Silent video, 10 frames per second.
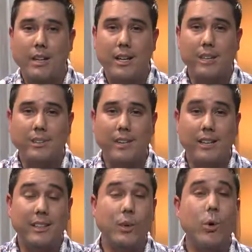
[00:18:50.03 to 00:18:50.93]
It's
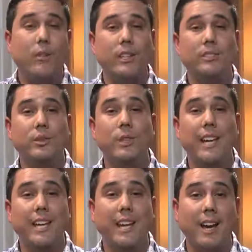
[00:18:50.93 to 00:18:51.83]
like the equivalent to
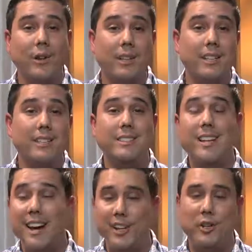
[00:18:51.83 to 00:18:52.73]
laying out an
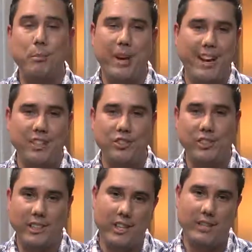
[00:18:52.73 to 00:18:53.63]
entire page
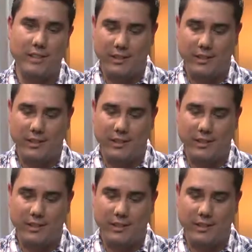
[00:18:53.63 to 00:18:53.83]
again.